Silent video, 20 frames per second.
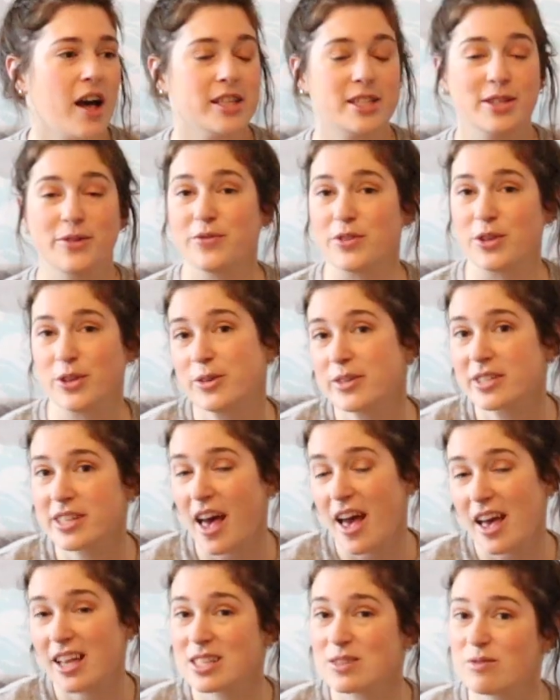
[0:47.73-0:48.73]
a
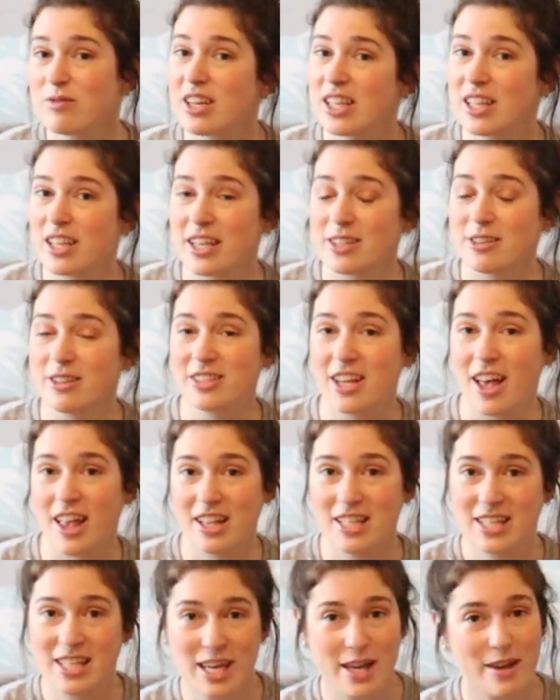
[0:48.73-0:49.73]
diffuser is a really nice
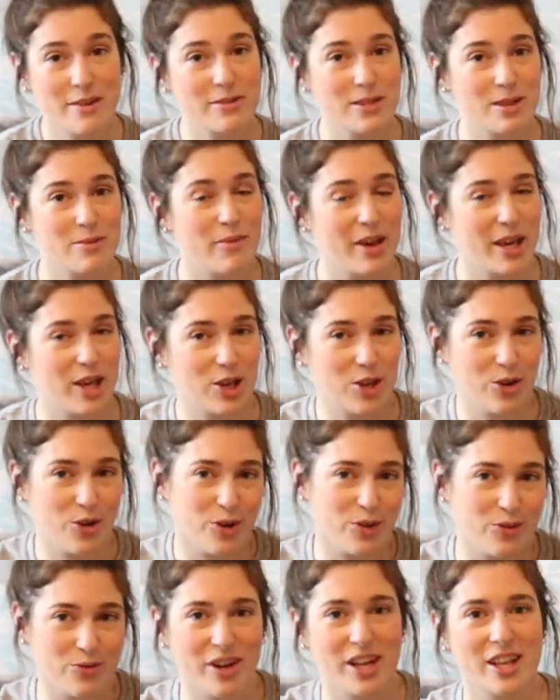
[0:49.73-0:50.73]
alternative to make
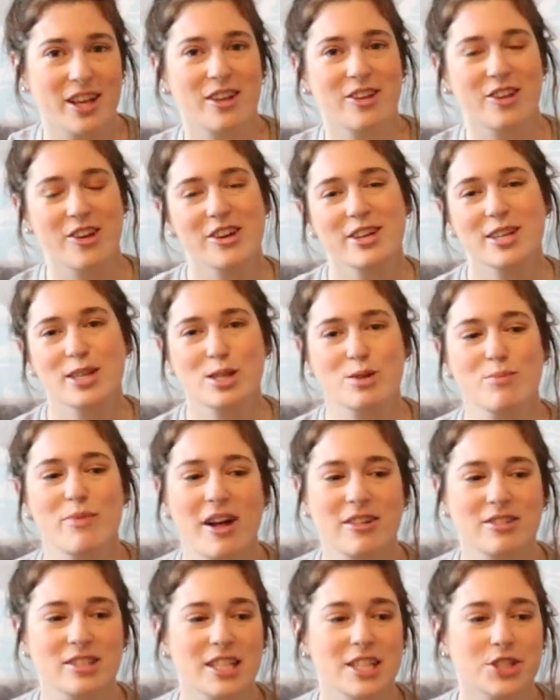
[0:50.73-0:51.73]
your reading nook
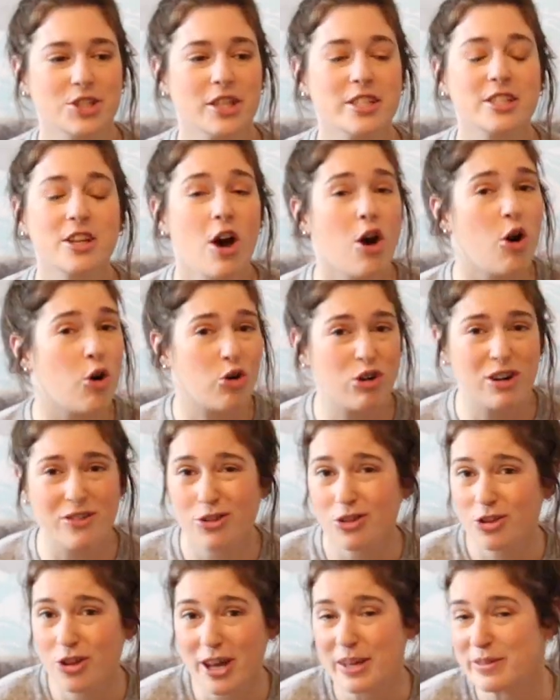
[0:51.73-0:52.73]
smell delicious. Or if
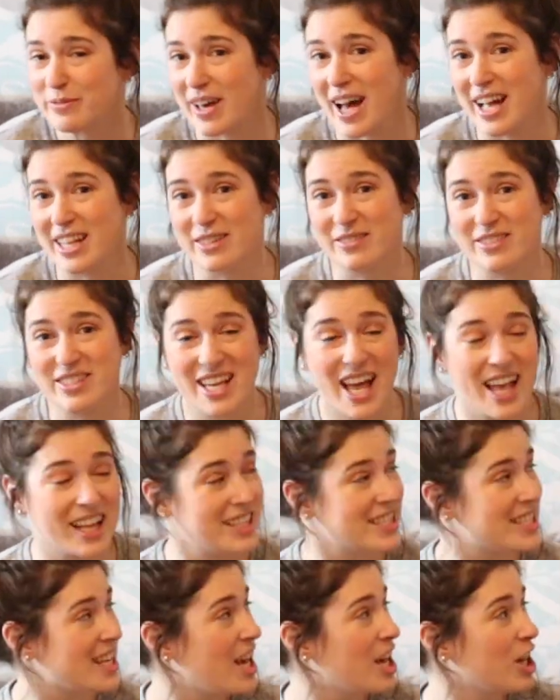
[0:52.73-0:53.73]
you're not a fan of
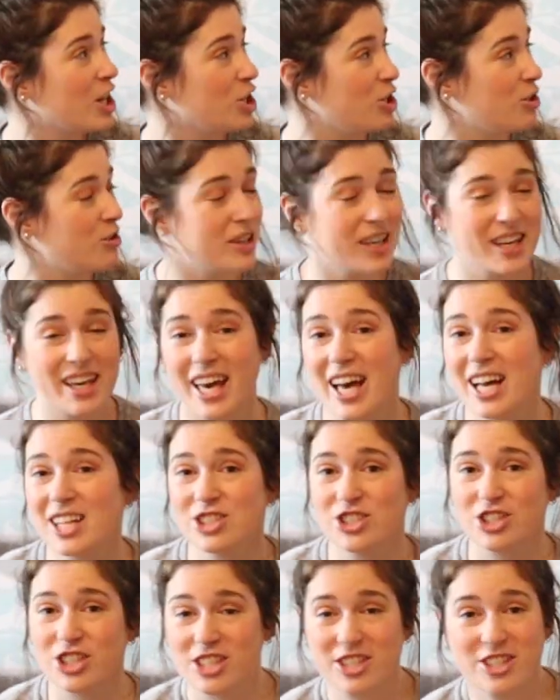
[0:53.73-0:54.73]
scents, you can
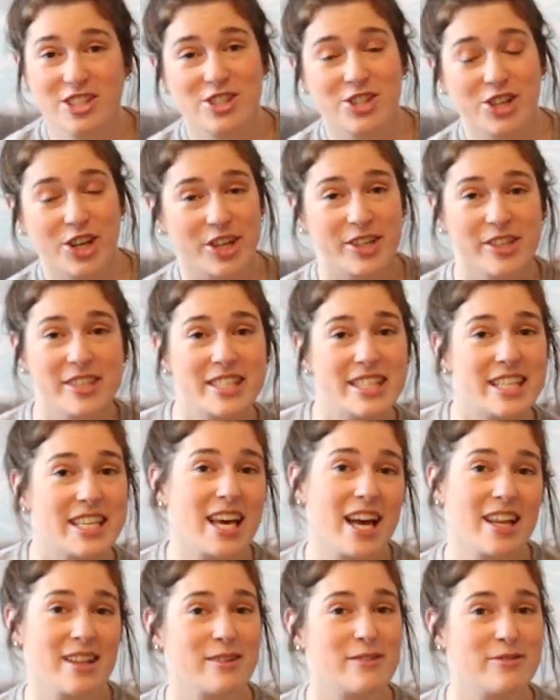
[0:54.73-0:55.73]
get just as
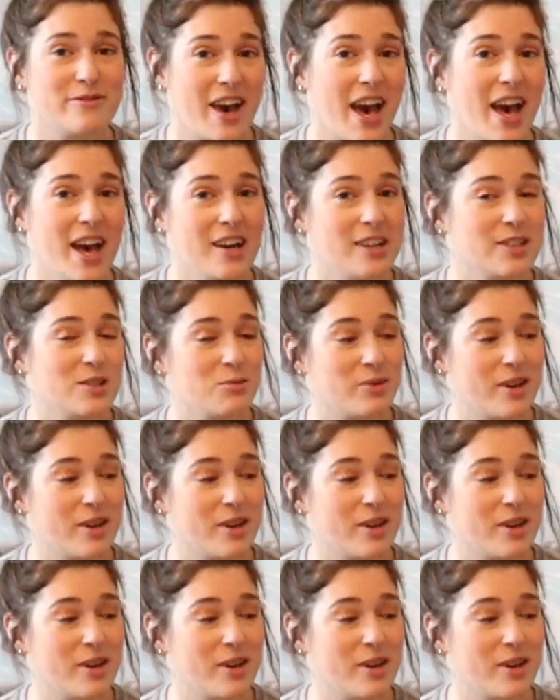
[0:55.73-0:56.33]
cozy an effect